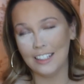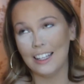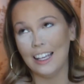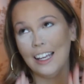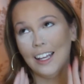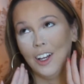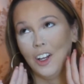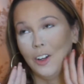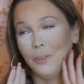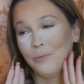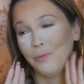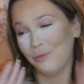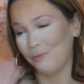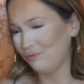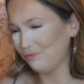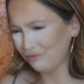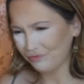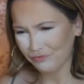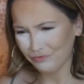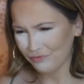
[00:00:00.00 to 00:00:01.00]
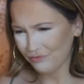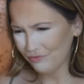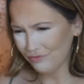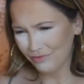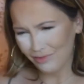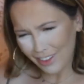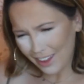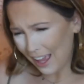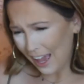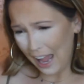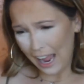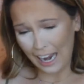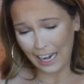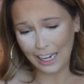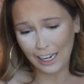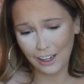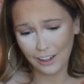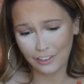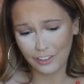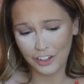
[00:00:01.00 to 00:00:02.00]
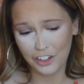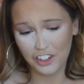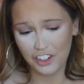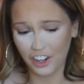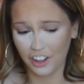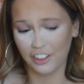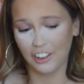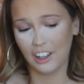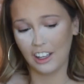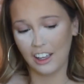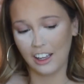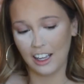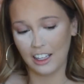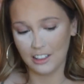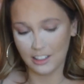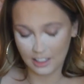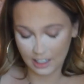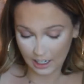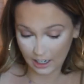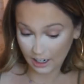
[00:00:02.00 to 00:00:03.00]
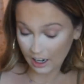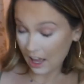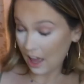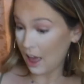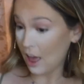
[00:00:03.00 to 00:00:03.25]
and I have nothing against it.